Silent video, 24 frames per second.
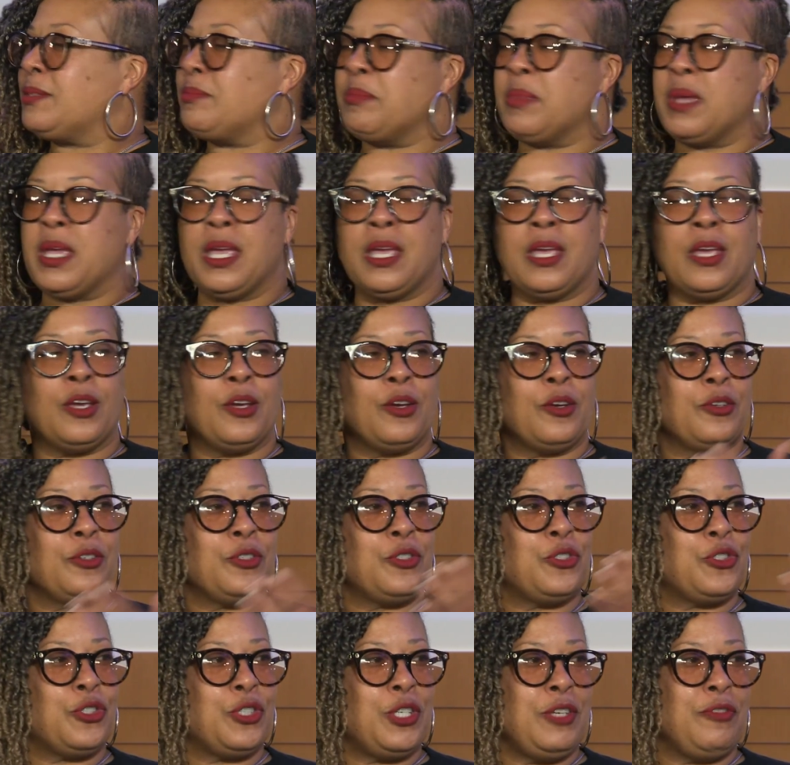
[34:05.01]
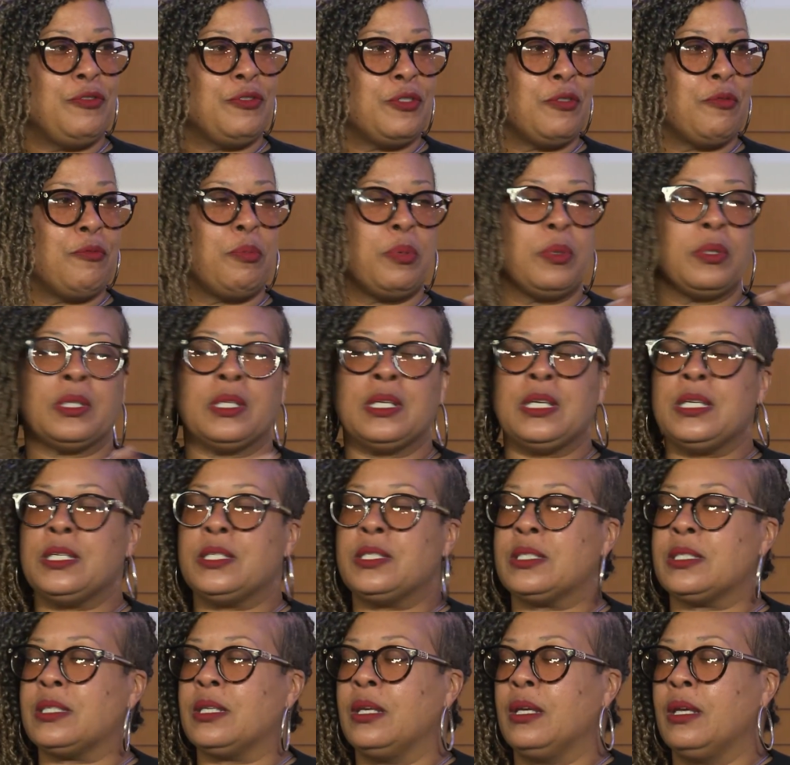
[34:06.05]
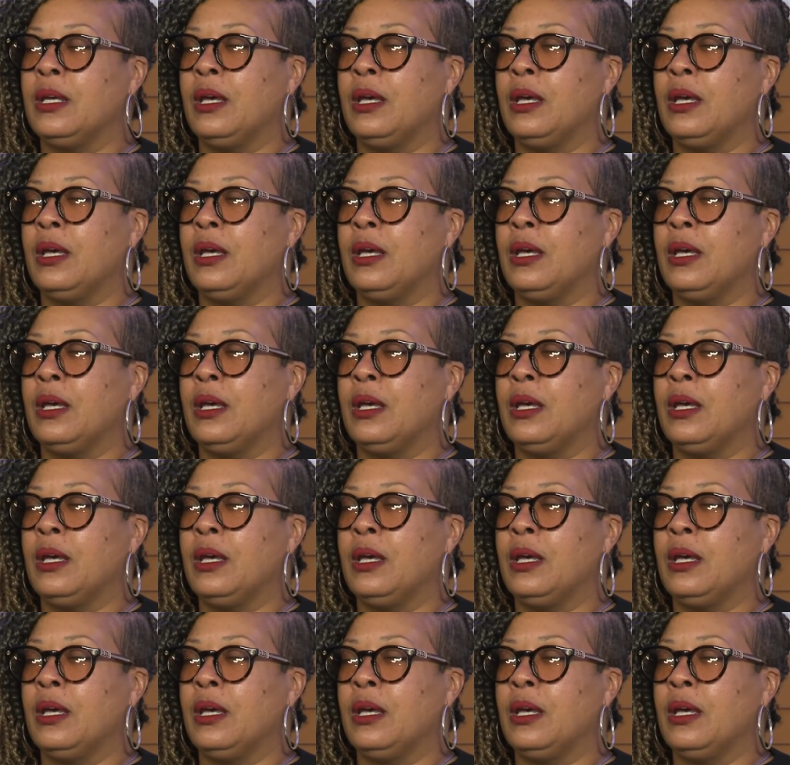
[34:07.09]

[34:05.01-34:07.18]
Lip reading: mayors, chiefs of police,